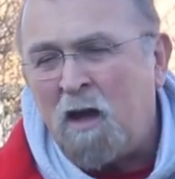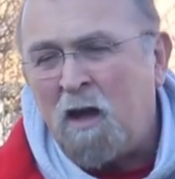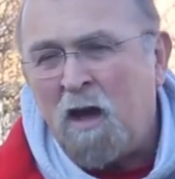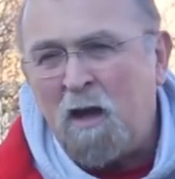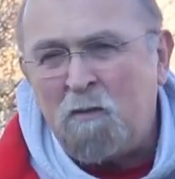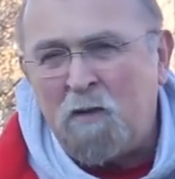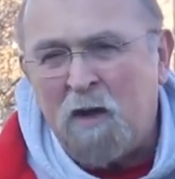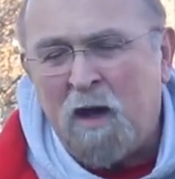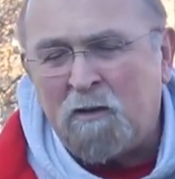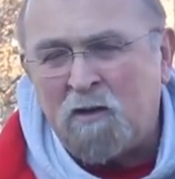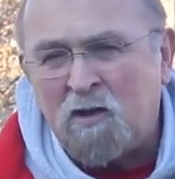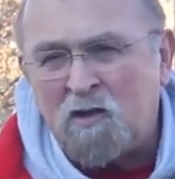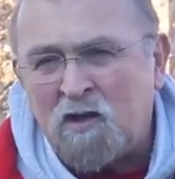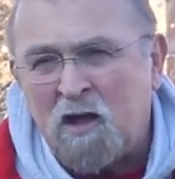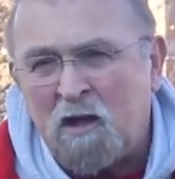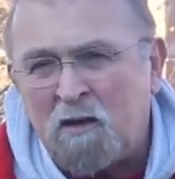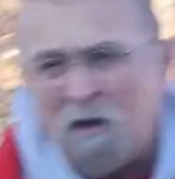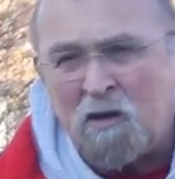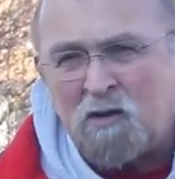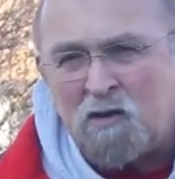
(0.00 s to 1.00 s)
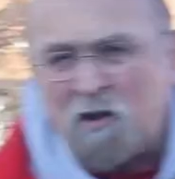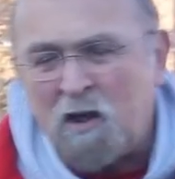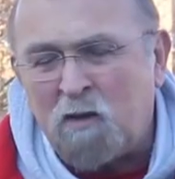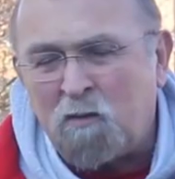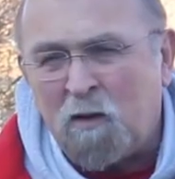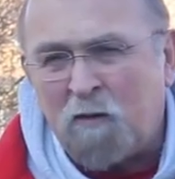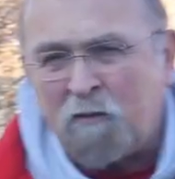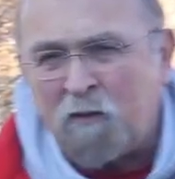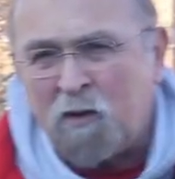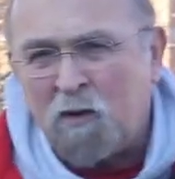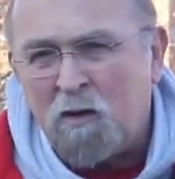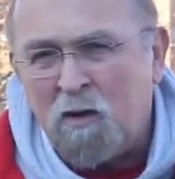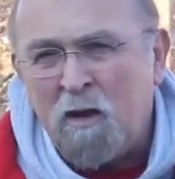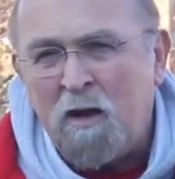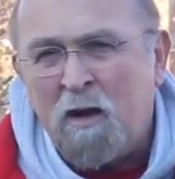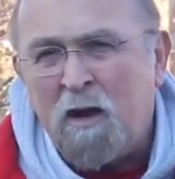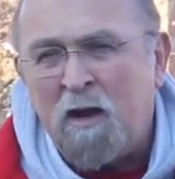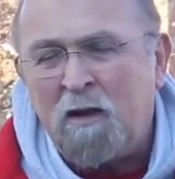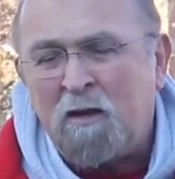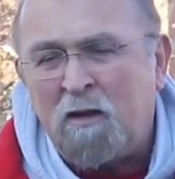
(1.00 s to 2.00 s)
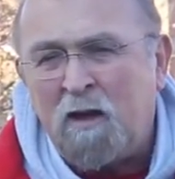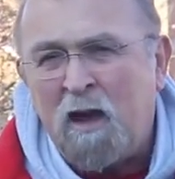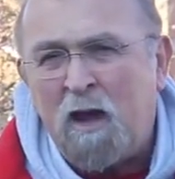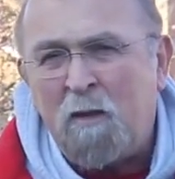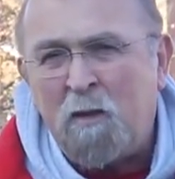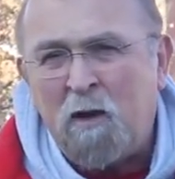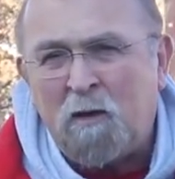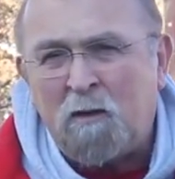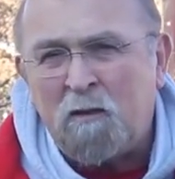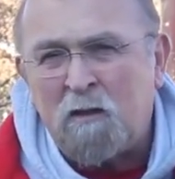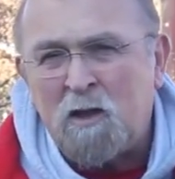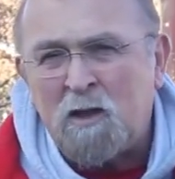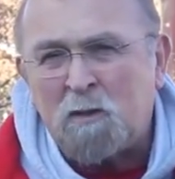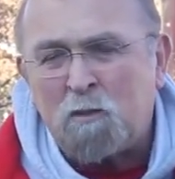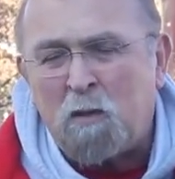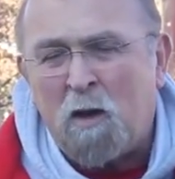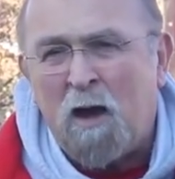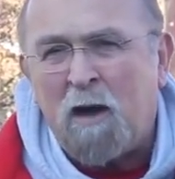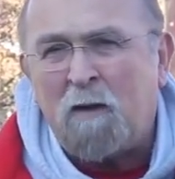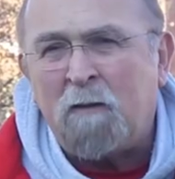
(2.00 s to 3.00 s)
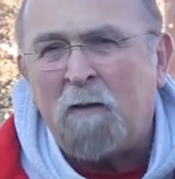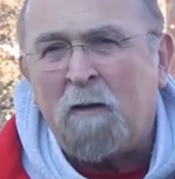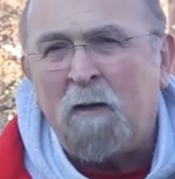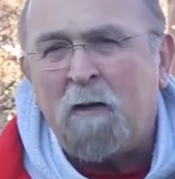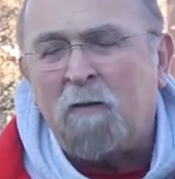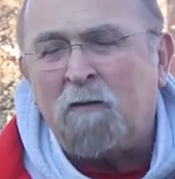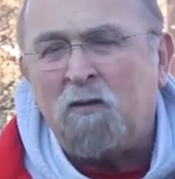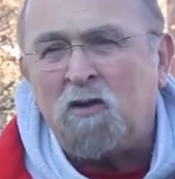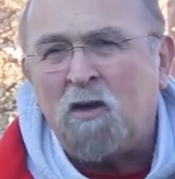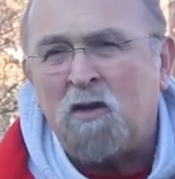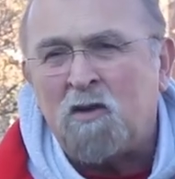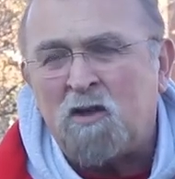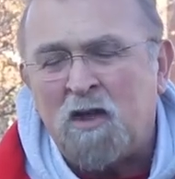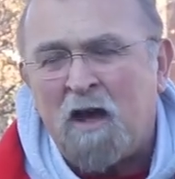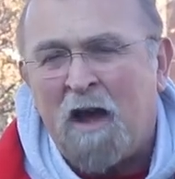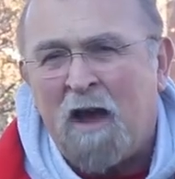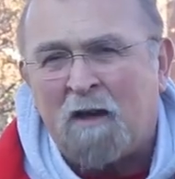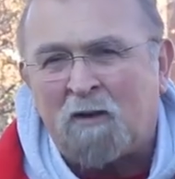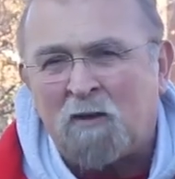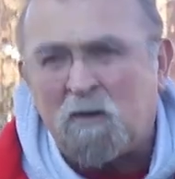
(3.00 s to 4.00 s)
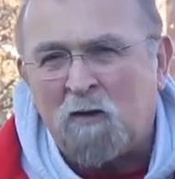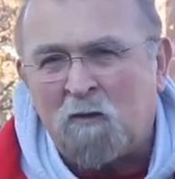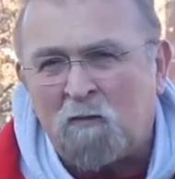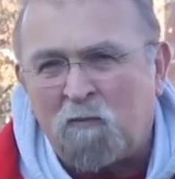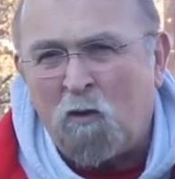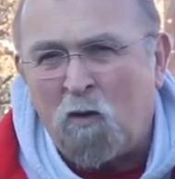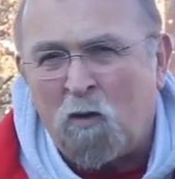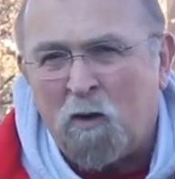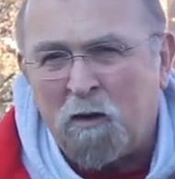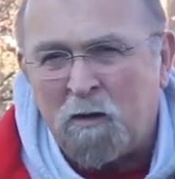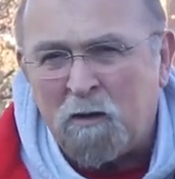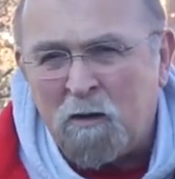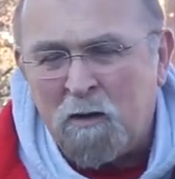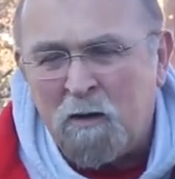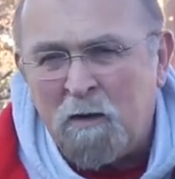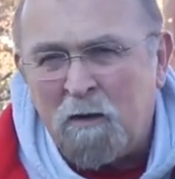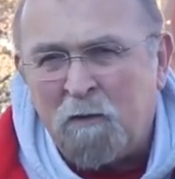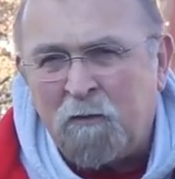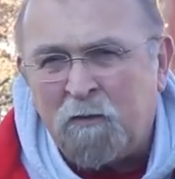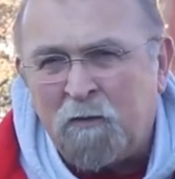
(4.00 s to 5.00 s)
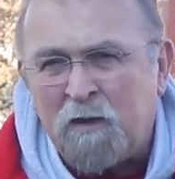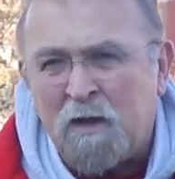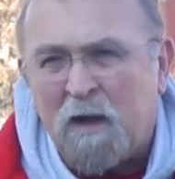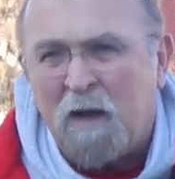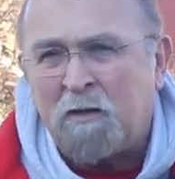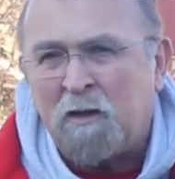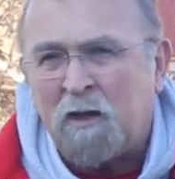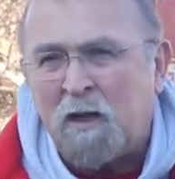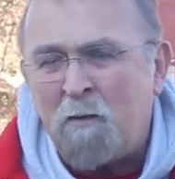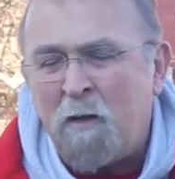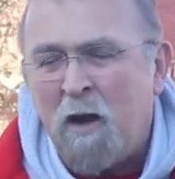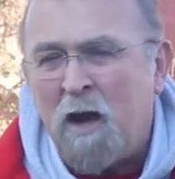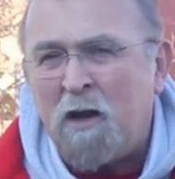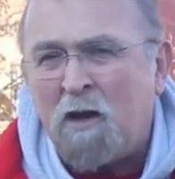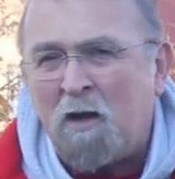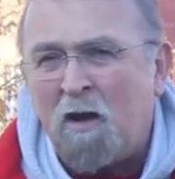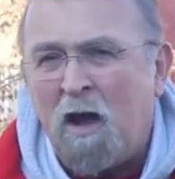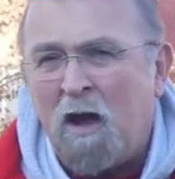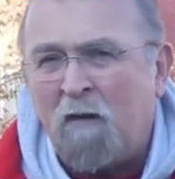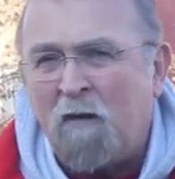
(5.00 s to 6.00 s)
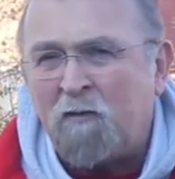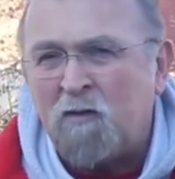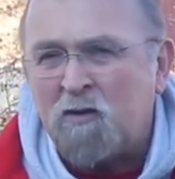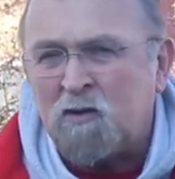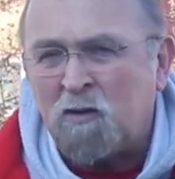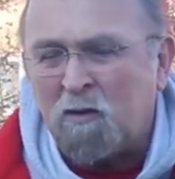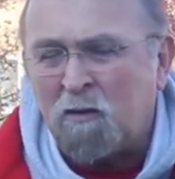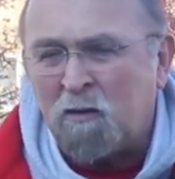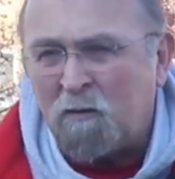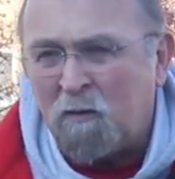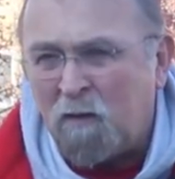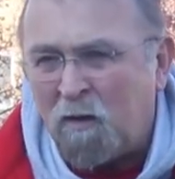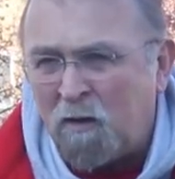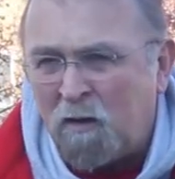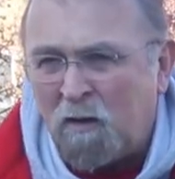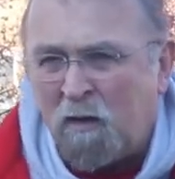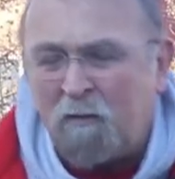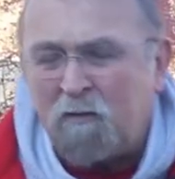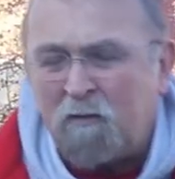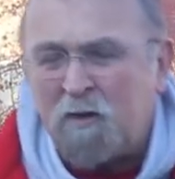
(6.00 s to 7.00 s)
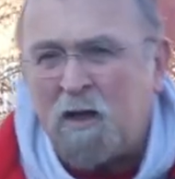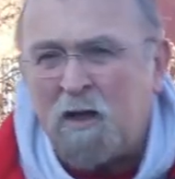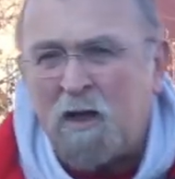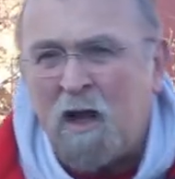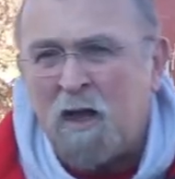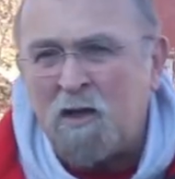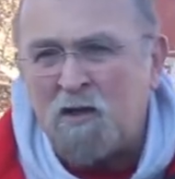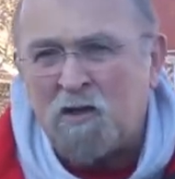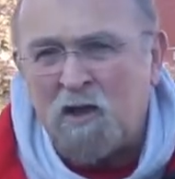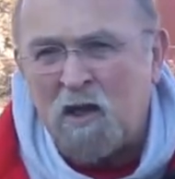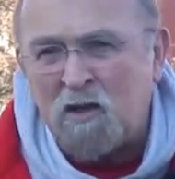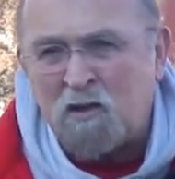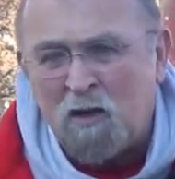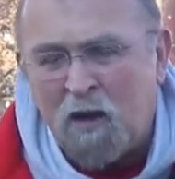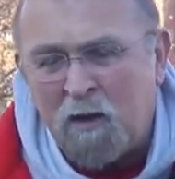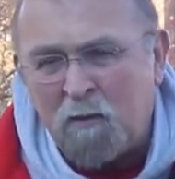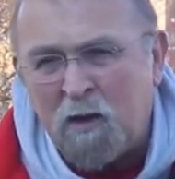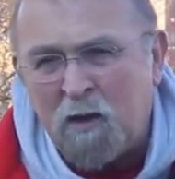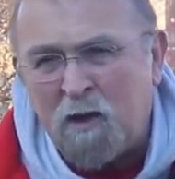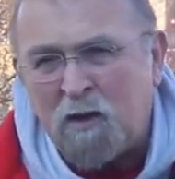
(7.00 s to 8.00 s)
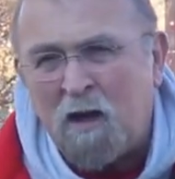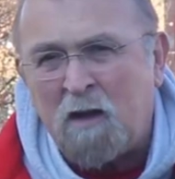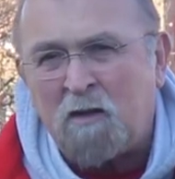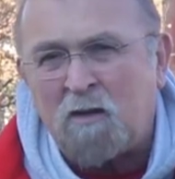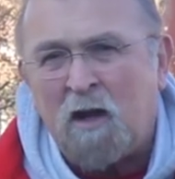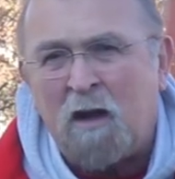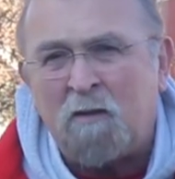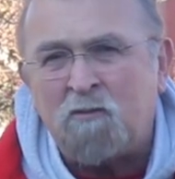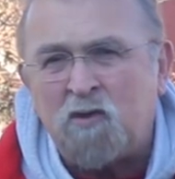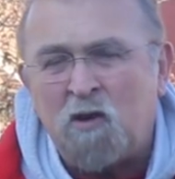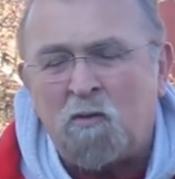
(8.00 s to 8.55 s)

came down the Sandusky River and came here to this spot to attack this fort. Now, the commanding officer of the United States Army at that time,